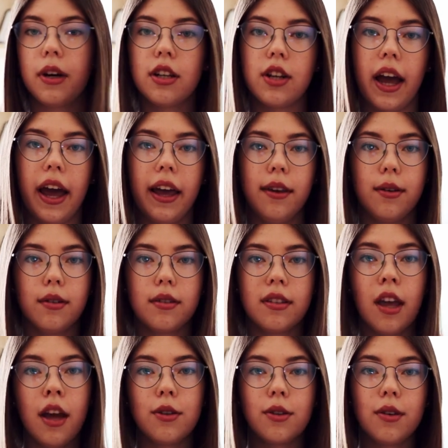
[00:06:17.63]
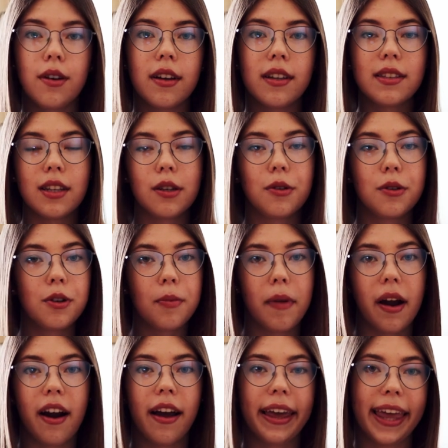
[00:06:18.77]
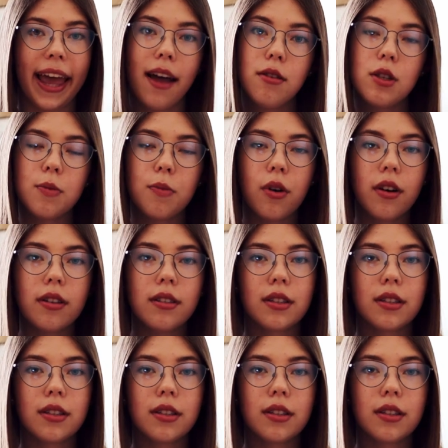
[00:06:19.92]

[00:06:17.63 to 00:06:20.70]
which I use to secure my accounts more.